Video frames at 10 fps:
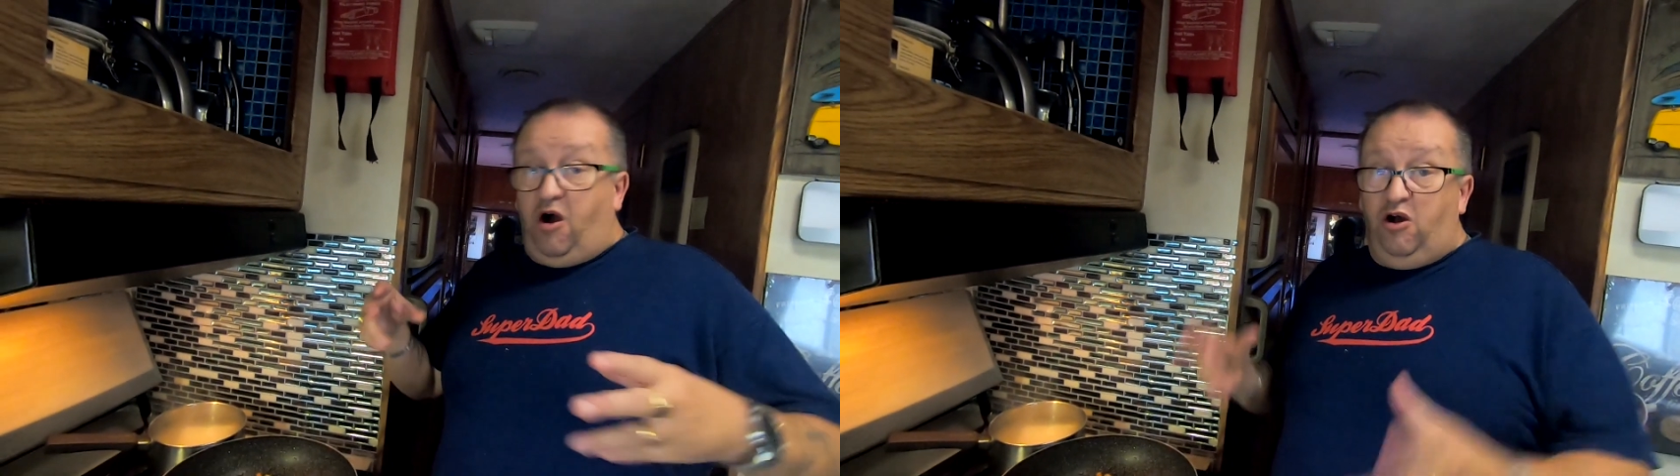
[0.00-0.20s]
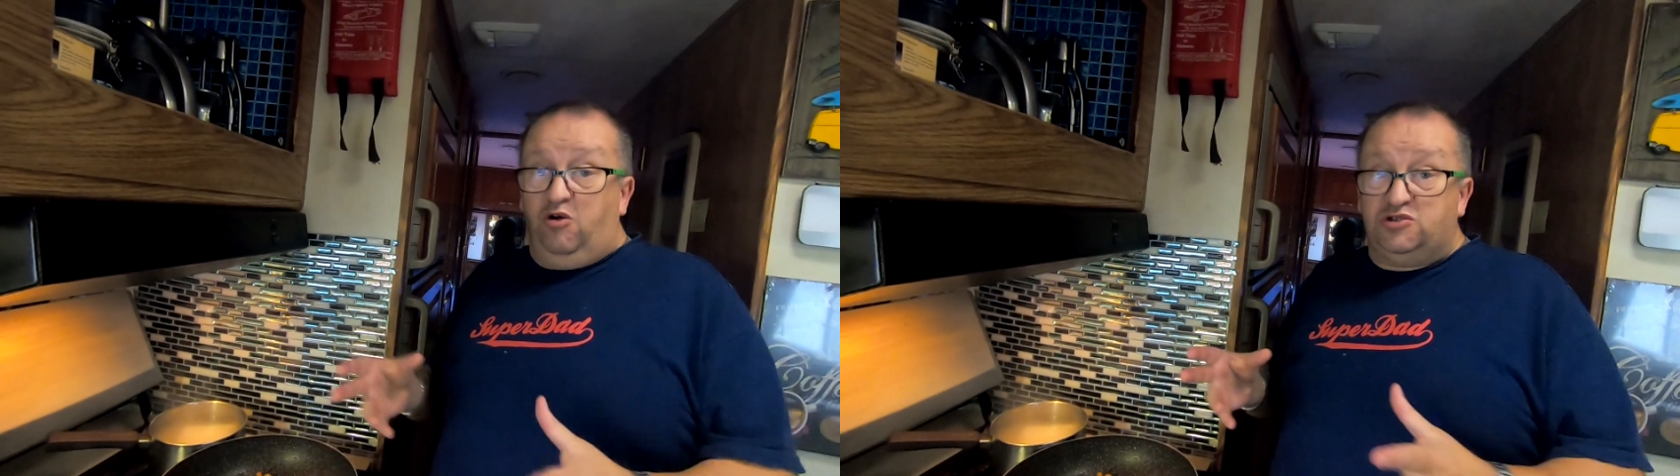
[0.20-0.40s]

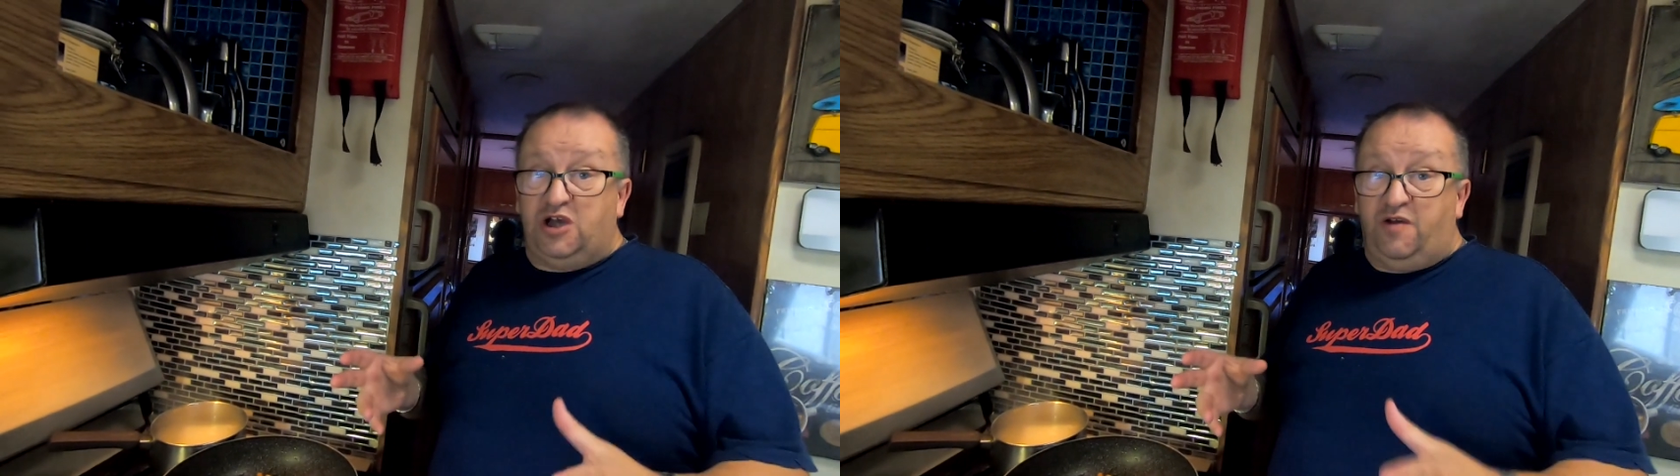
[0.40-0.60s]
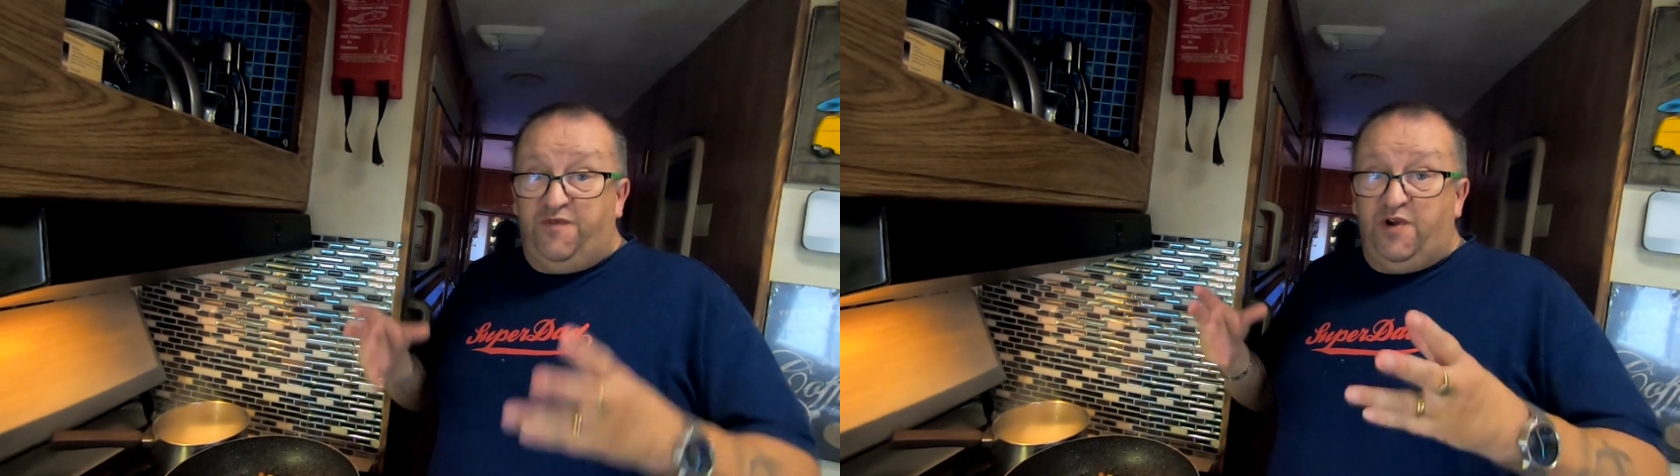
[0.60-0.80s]
I
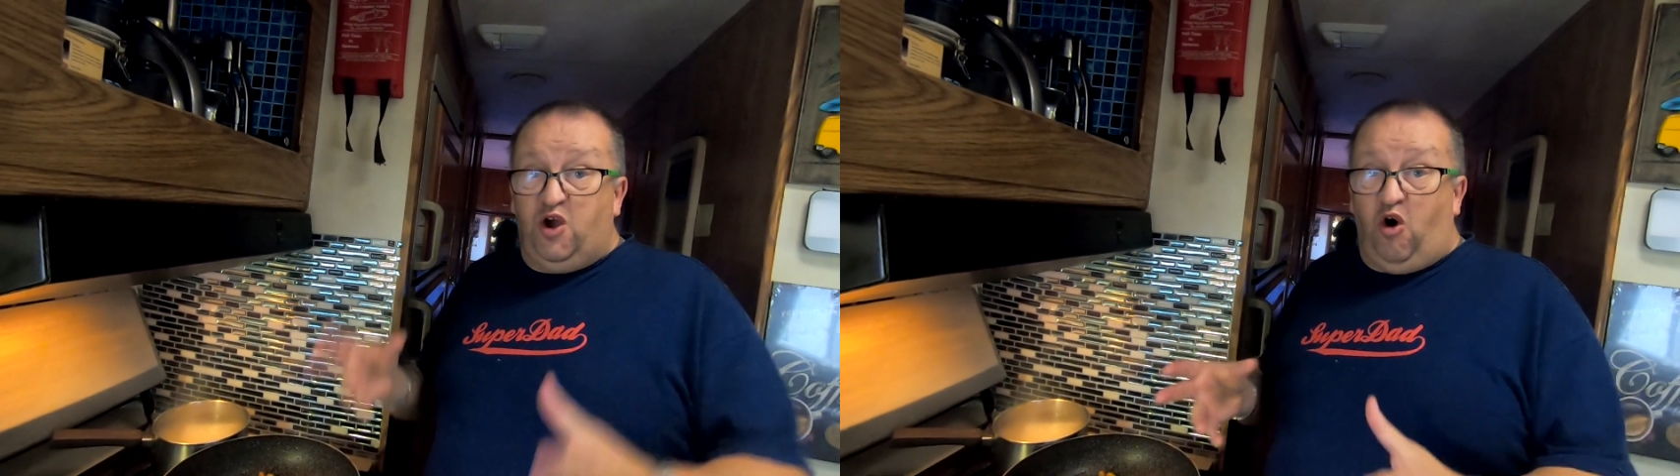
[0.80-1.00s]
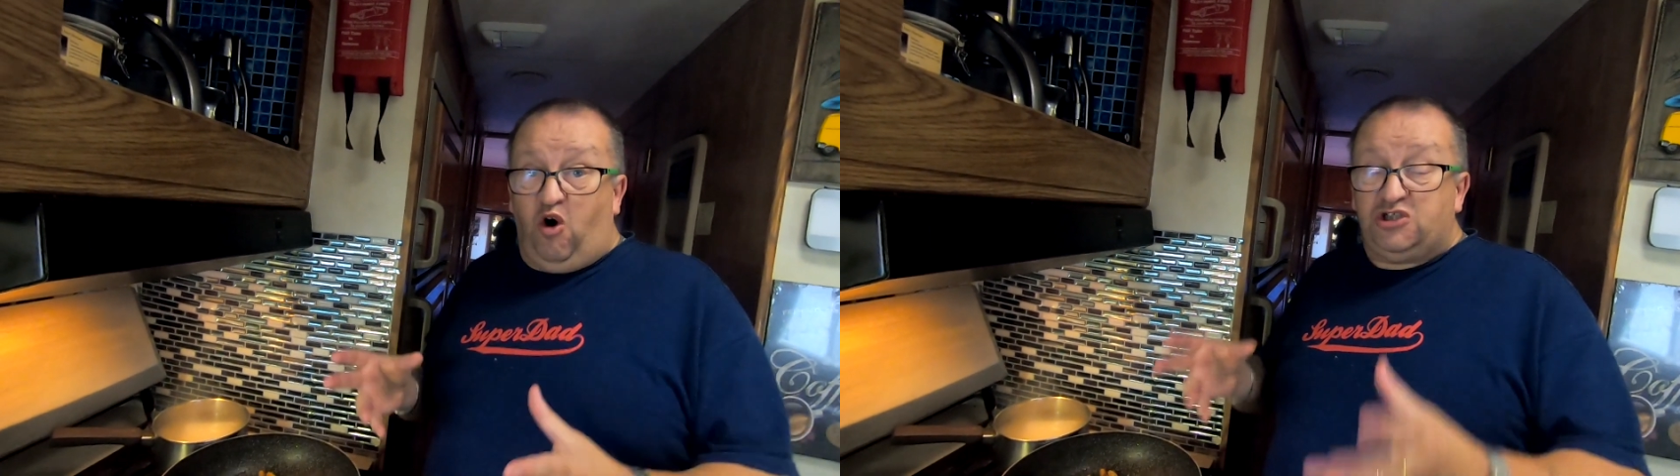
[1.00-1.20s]
also
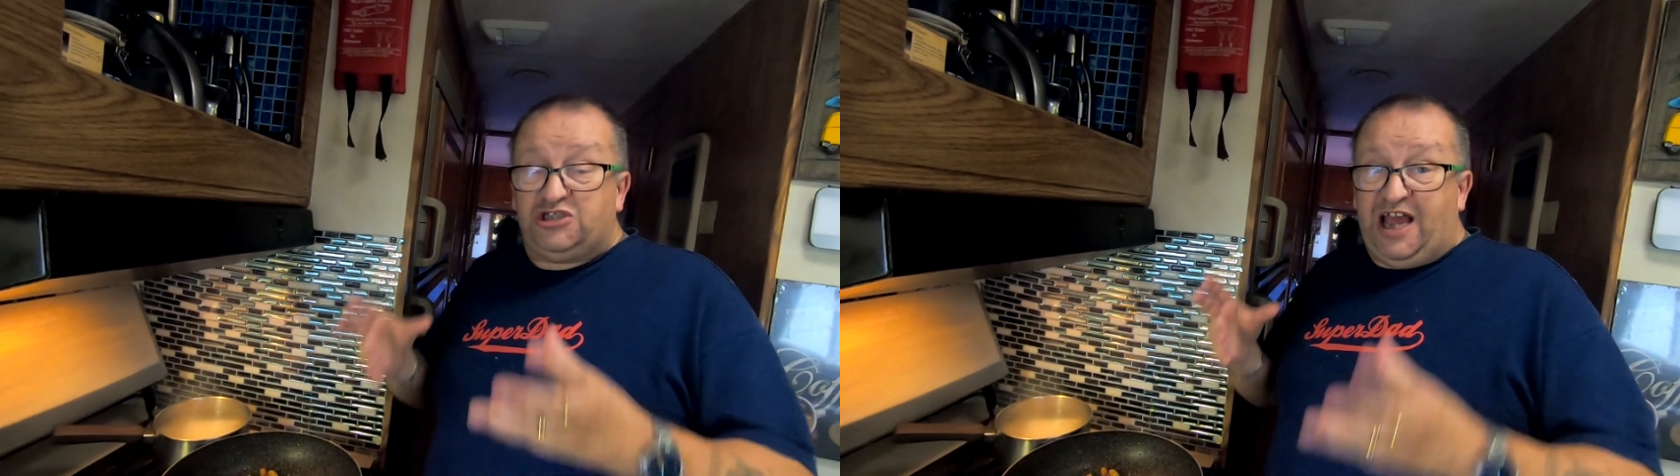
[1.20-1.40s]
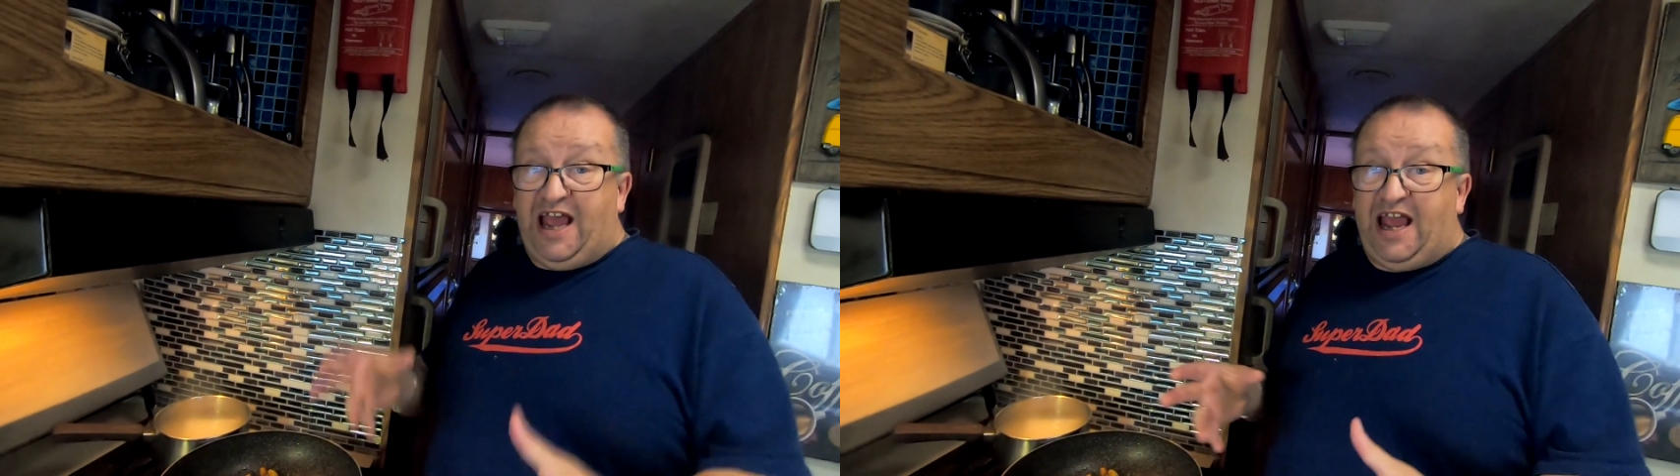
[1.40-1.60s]
forgot
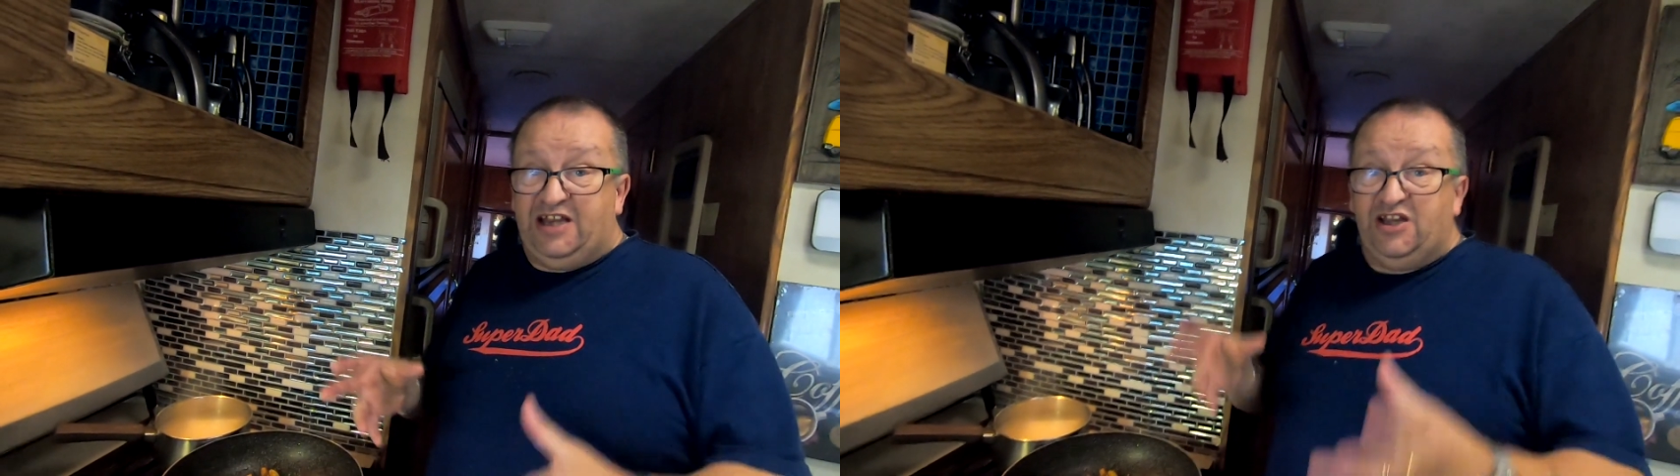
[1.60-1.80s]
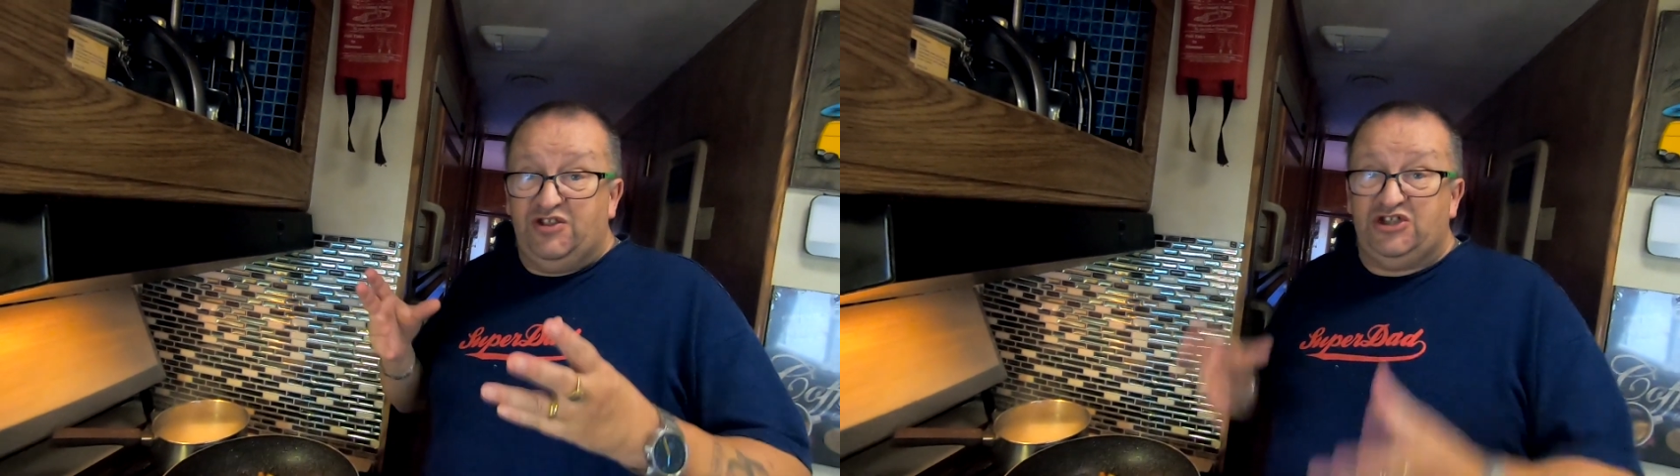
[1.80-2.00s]
to add